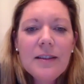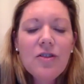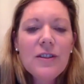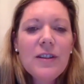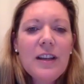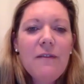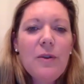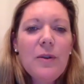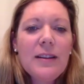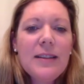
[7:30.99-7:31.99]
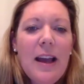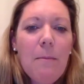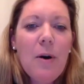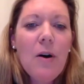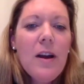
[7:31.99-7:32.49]
And just to give you an
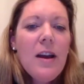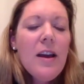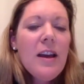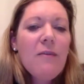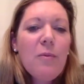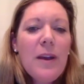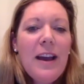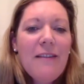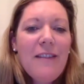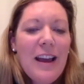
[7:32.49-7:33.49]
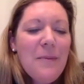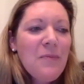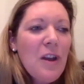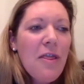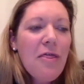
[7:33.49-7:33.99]
example, if we have a
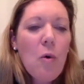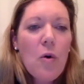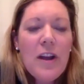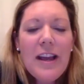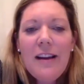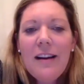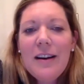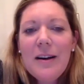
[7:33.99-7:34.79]
thorny